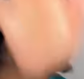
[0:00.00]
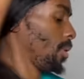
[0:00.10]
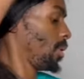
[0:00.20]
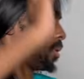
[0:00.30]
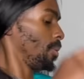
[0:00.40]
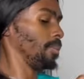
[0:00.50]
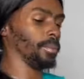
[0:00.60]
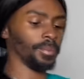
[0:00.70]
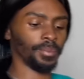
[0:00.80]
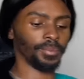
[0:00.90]

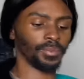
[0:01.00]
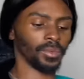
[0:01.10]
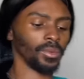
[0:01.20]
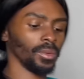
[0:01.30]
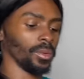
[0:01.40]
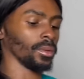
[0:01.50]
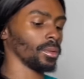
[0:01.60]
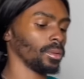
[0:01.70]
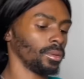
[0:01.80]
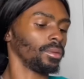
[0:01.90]

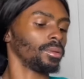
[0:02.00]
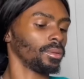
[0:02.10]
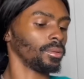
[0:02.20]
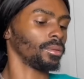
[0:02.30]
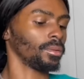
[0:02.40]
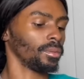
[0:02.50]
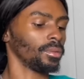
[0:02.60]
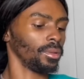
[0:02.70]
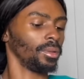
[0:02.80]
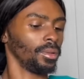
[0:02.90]

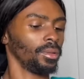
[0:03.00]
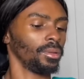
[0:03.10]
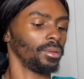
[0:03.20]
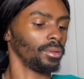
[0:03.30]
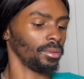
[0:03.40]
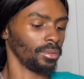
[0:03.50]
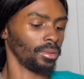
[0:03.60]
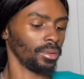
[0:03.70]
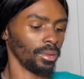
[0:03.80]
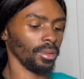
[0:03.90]

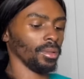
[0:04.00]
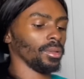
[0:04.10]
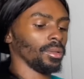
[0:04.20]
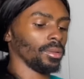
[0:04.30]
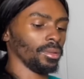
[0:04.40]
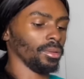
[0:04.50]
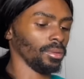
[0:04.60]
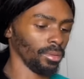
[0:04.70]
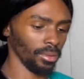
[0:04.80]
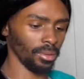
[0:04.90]

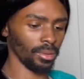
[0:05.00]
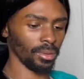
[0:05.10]
Nobody speaks.